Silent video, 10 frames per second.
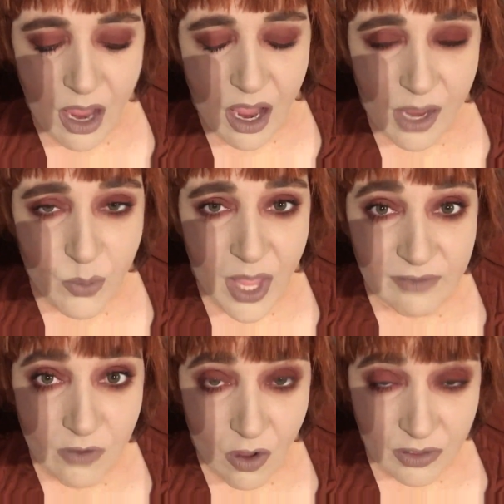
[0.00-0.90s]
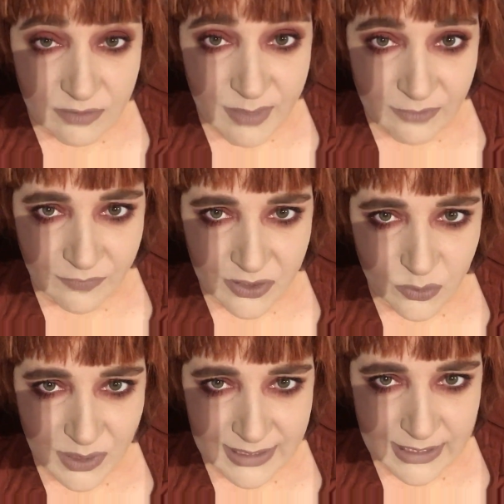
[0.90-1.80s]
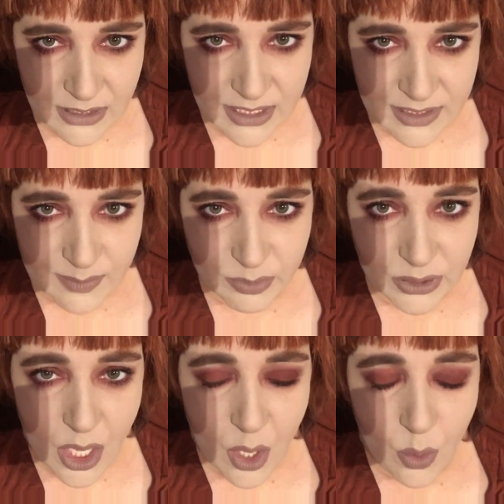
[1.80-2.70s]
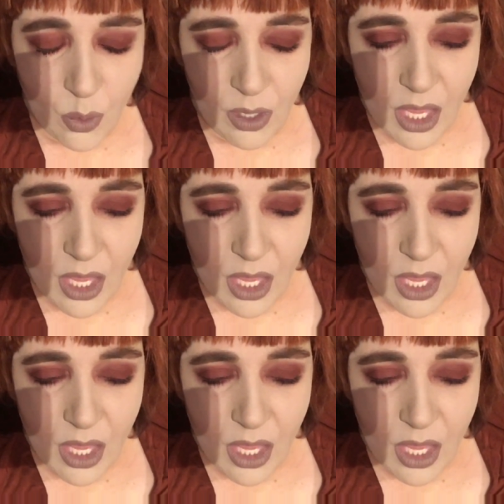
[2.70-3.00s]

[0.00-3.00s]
I will have all of my fundraising links below.